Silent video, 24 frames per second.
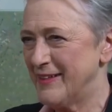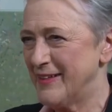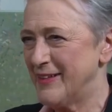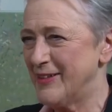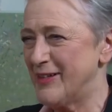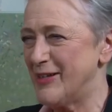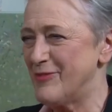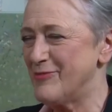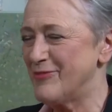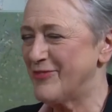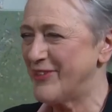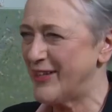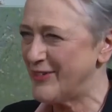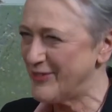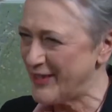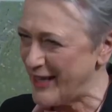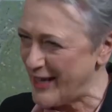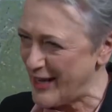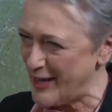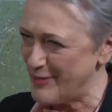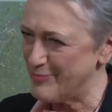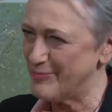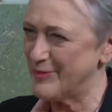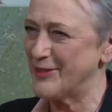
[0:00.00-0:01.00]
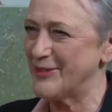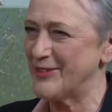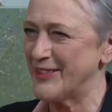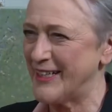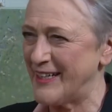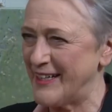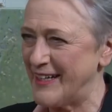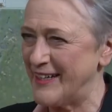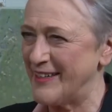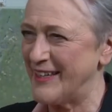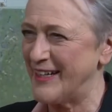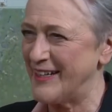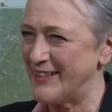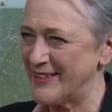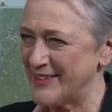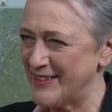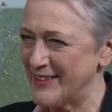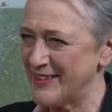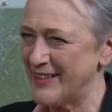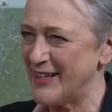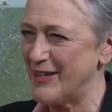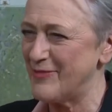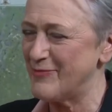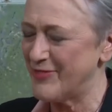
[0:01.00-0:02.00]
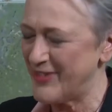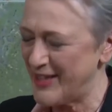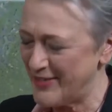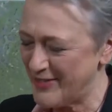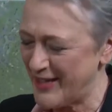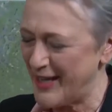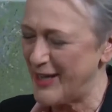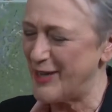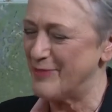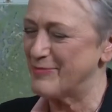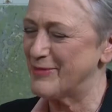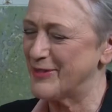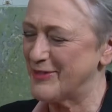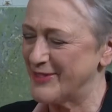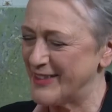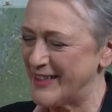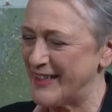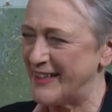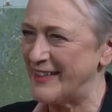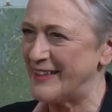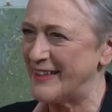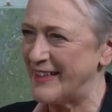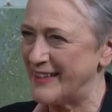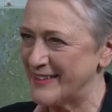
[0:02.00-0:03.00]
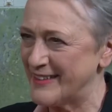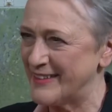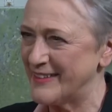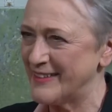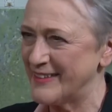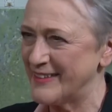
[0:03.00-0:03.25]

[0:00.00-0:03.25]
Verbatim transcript: Oh, I'm very happy to hear that. I'm very happy to hear that.